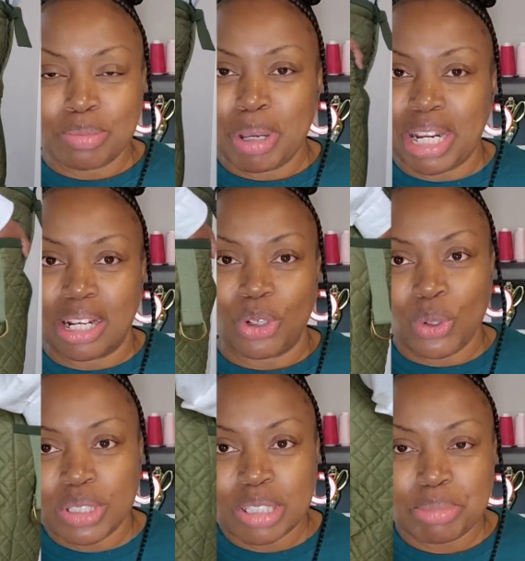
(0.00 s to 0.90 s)
made out of
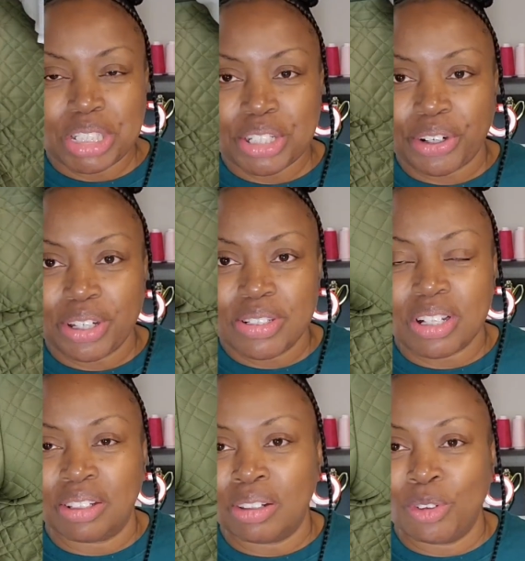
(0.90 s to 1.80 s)
quilted materials
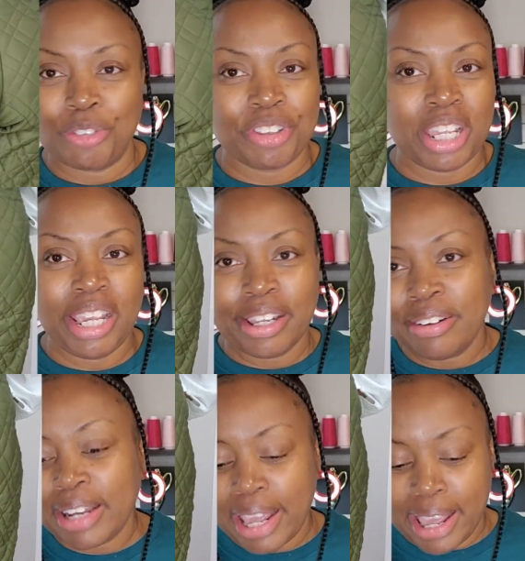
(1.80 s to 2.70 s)
all over the
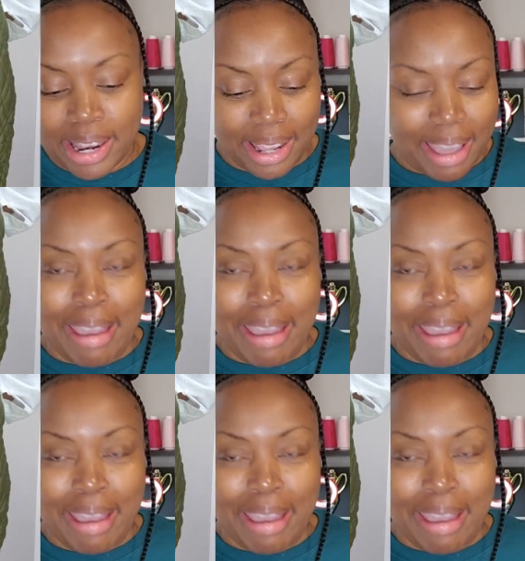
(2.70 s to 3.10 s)
internet.